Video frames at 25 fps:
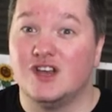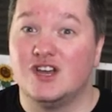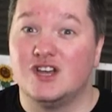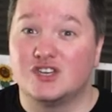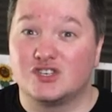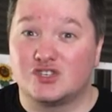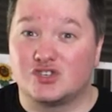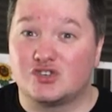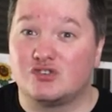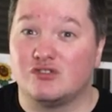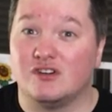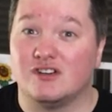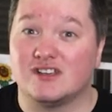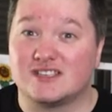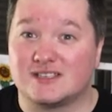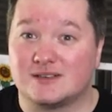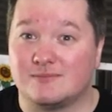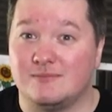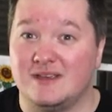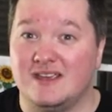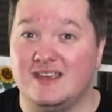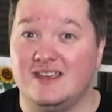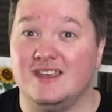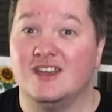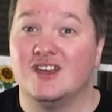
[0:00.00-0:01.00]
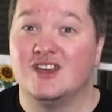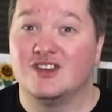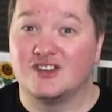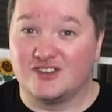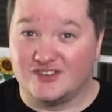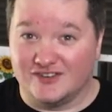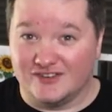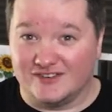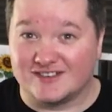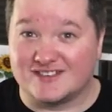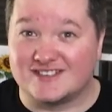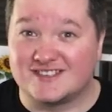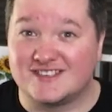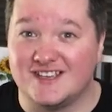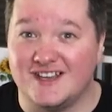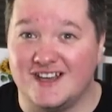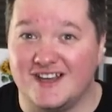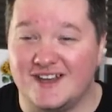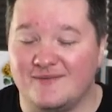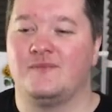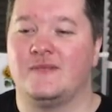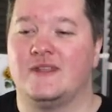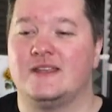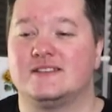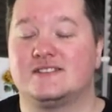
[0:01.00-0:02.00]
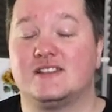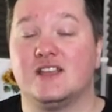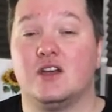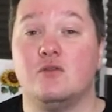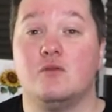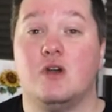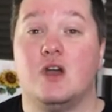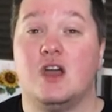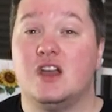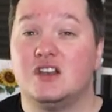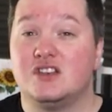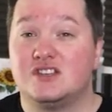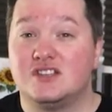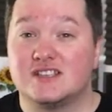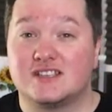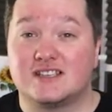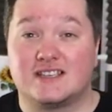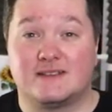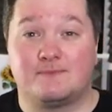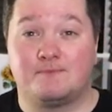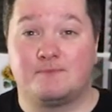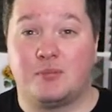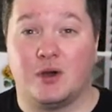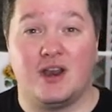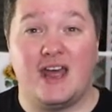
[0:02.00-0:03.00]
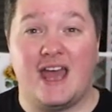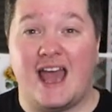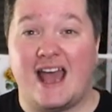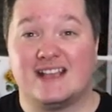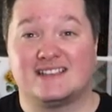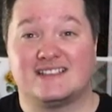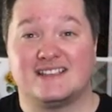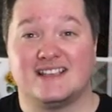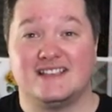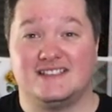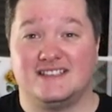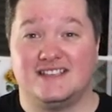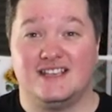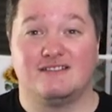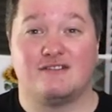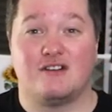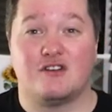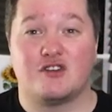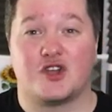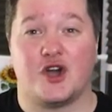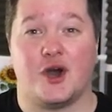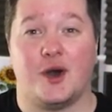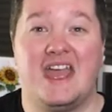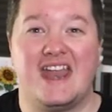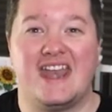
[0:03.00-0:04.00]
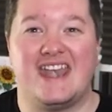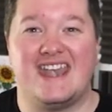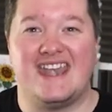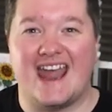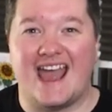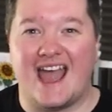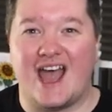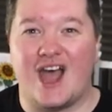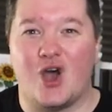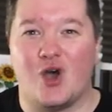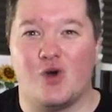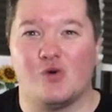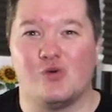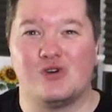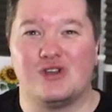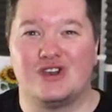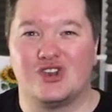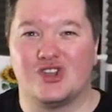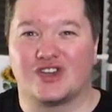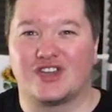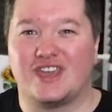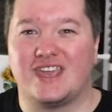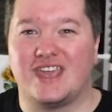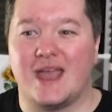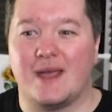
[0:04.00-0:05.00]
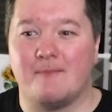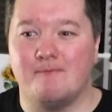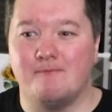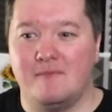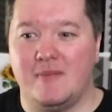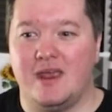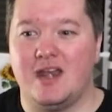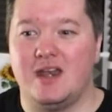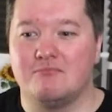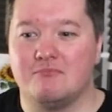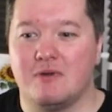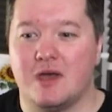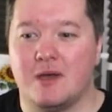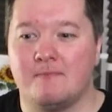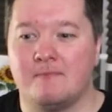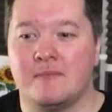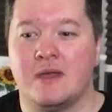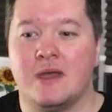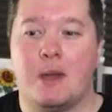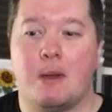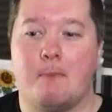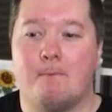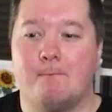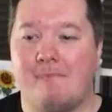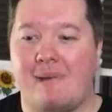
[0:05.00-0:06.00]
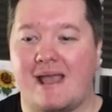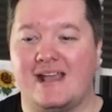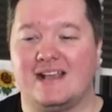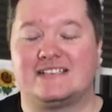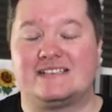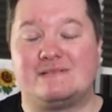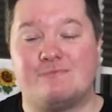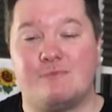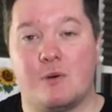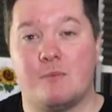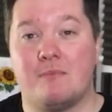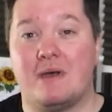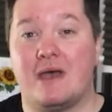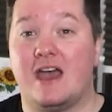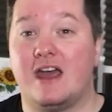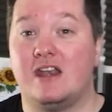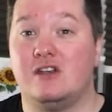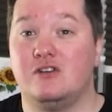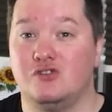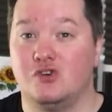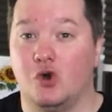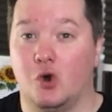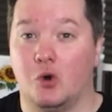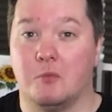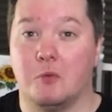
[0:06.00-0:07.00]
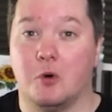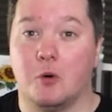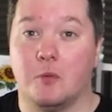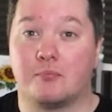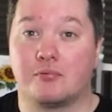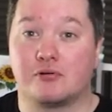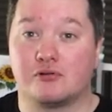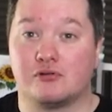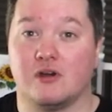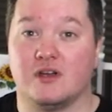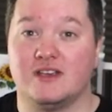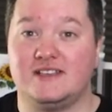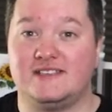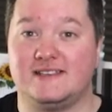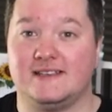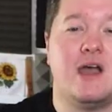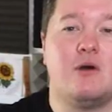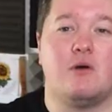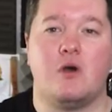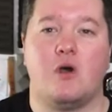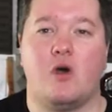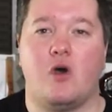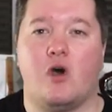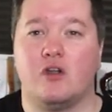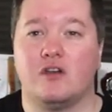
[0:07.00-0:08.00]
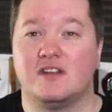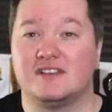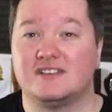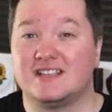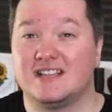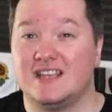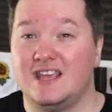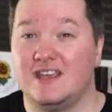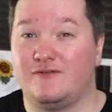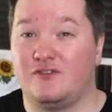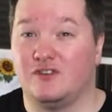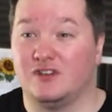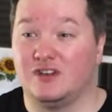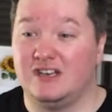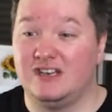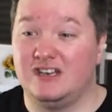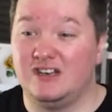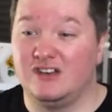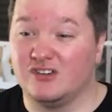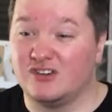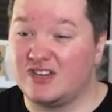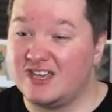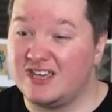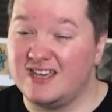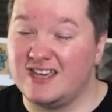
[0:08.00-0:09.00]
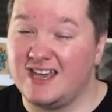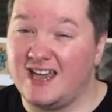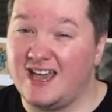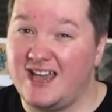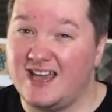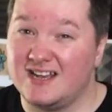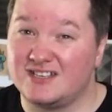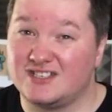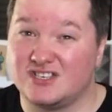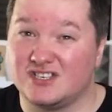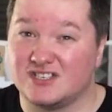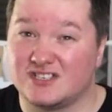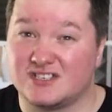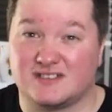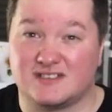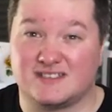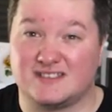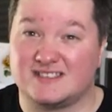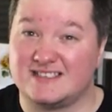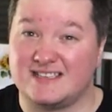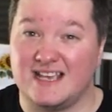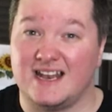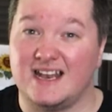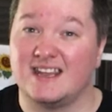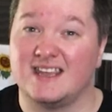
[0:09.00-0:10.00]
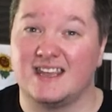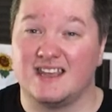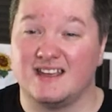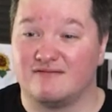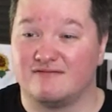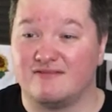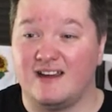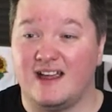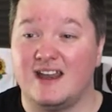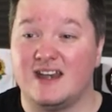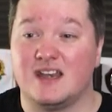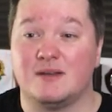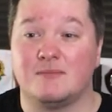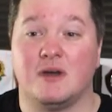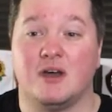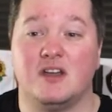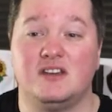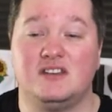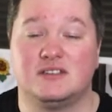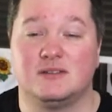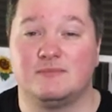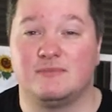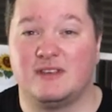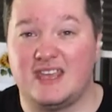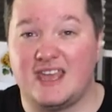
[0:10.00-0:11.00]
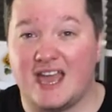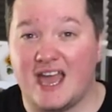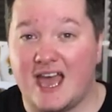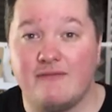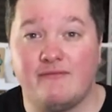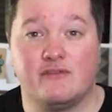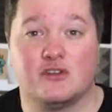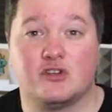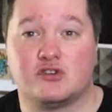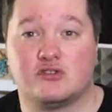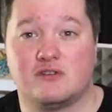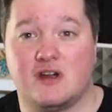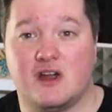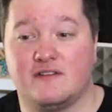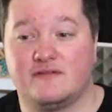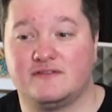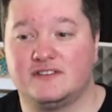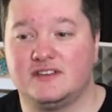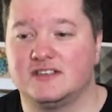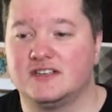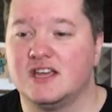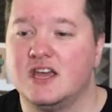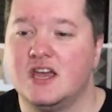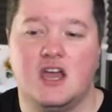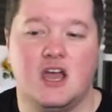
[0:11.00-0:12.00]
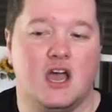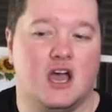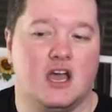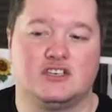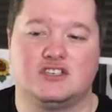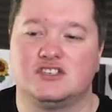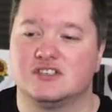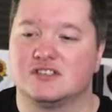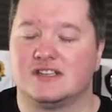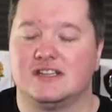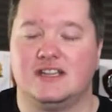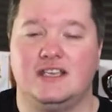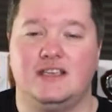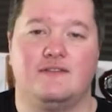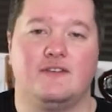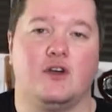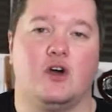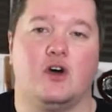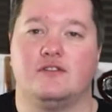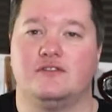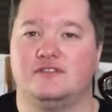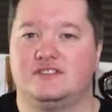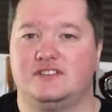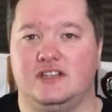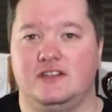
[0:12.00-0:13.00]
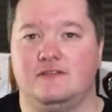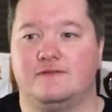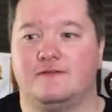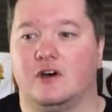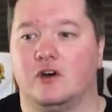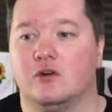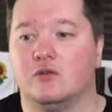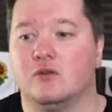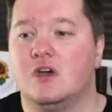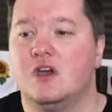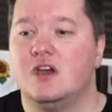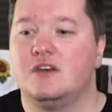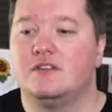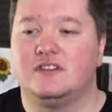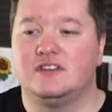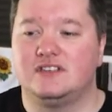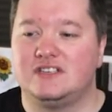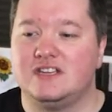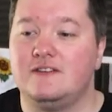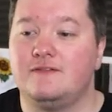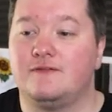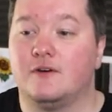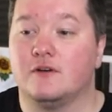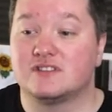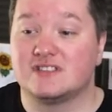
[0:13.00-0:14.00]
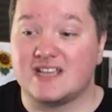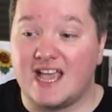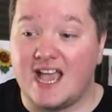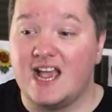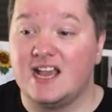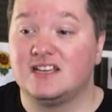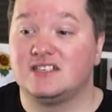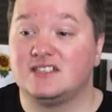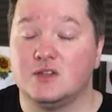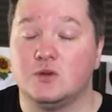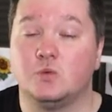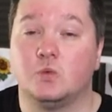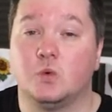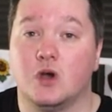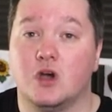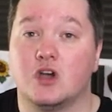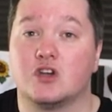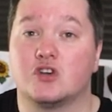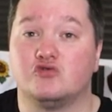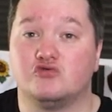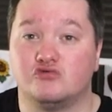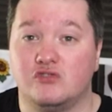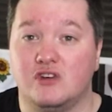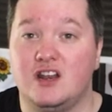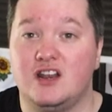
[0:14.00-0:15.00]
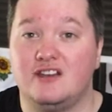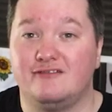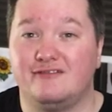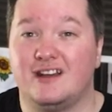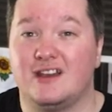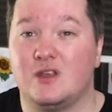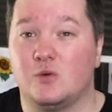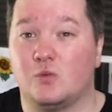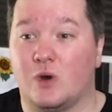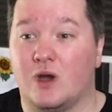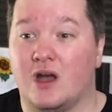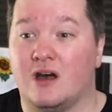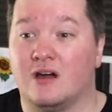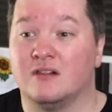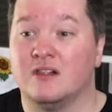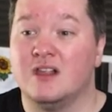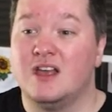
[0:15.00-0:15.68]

Trust me, good sir. So just put it as zero copper. Now we're looking at minimum, maximum and normal pricing. Honestly, if you're looking at just selling a random item that you haven't crafted, just leave it on default. The defaults actually work really, really well,